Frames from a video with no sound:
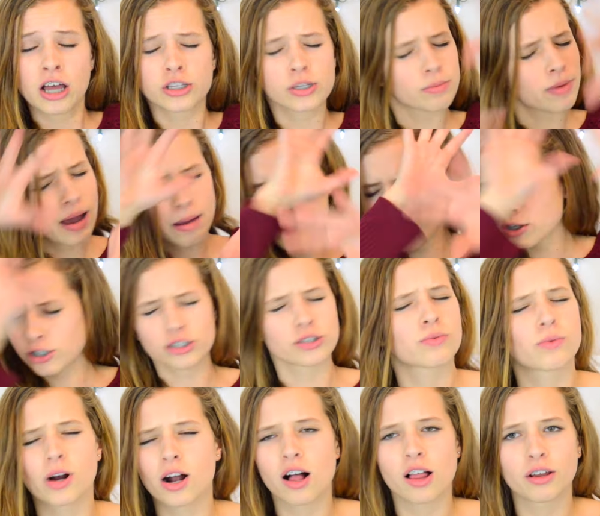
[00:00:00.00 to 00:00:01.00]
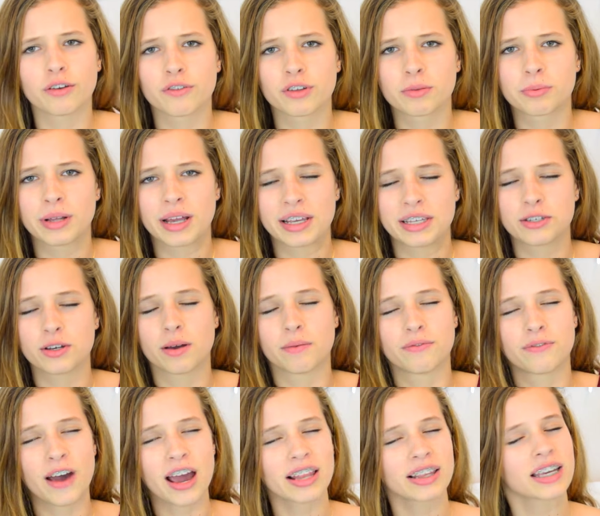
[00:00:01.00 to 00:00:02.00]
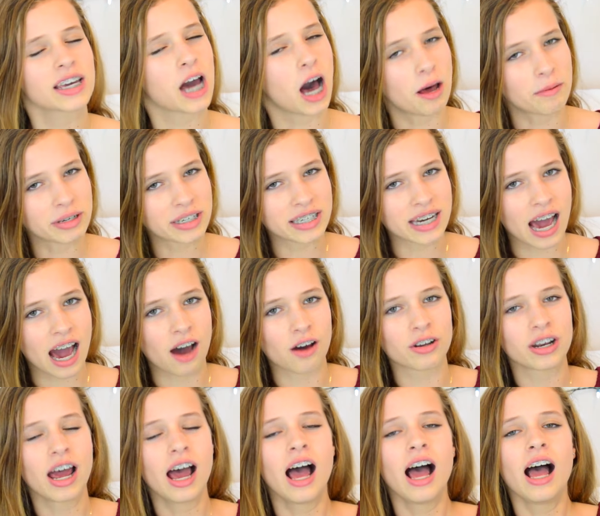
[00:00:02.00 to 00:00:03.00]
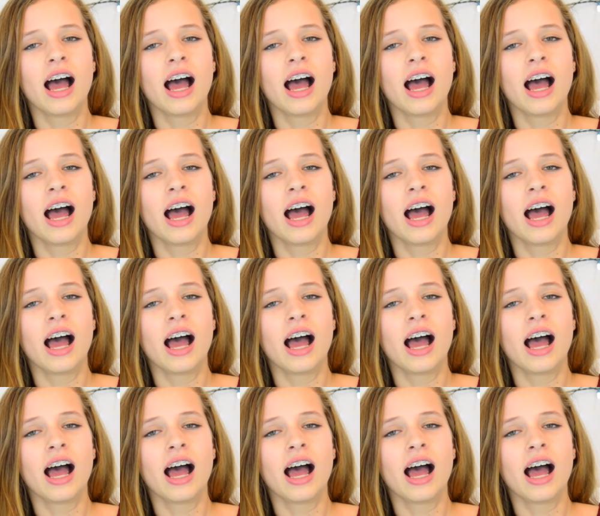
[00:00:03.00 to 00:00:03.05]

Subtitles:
So my emotions were all over the place. So I'm finally calming down,